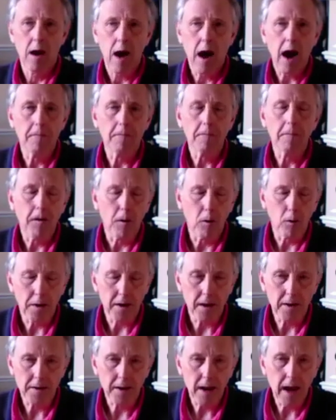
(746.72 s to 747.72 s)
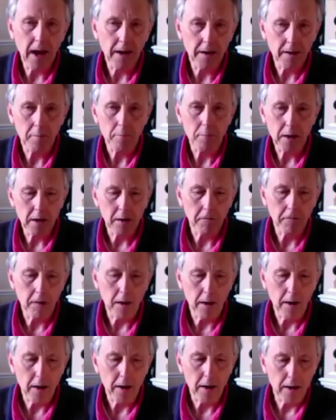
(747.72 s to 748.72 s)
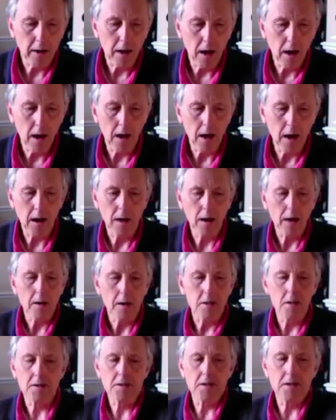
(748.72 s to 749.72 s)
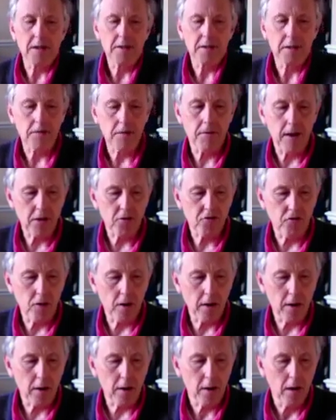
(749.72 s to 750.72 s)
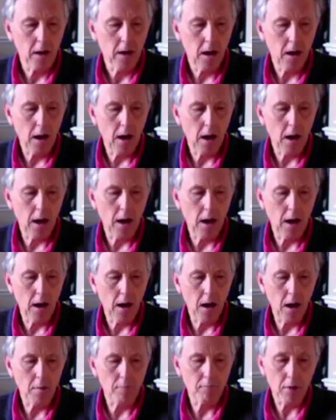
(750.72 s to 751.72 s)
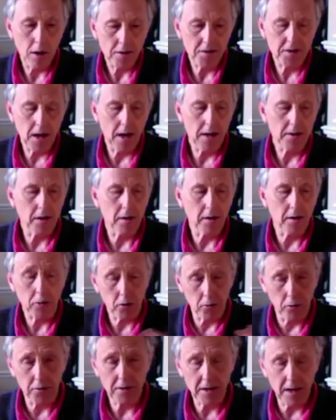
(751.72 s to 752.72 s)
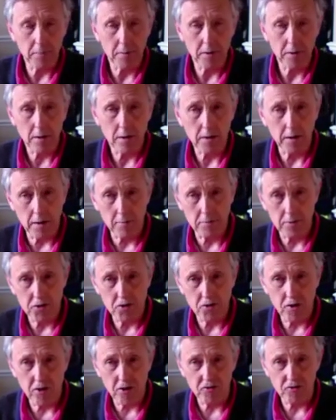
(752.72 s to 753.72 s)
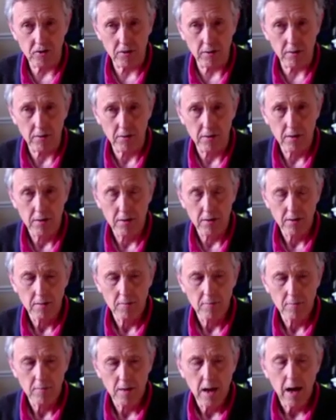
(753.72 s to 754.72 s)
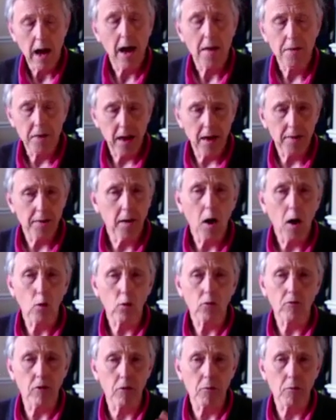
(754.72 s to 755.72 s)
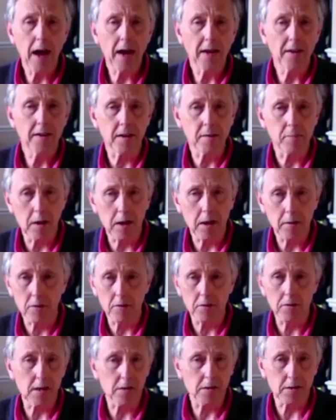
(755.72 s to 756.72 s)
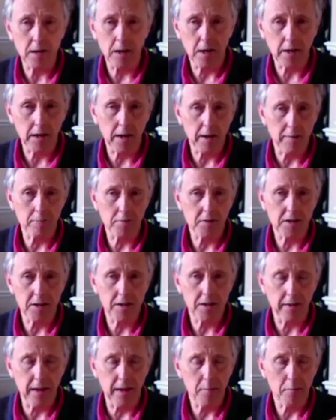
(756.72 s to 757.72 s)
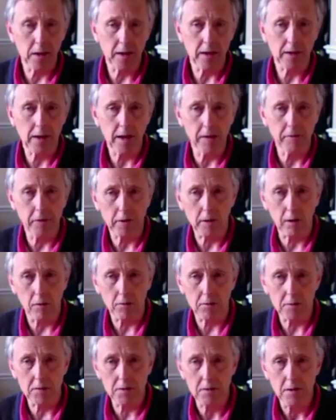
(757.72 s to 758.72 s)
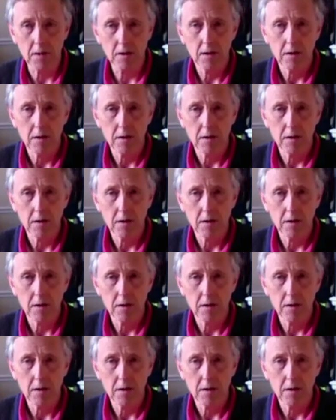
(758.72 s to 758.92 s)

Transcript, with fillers: unfolded and had been a very satisfactory process and a good demonstration. And then the whole group hated me because it's like I'm sitting there being clever clogs.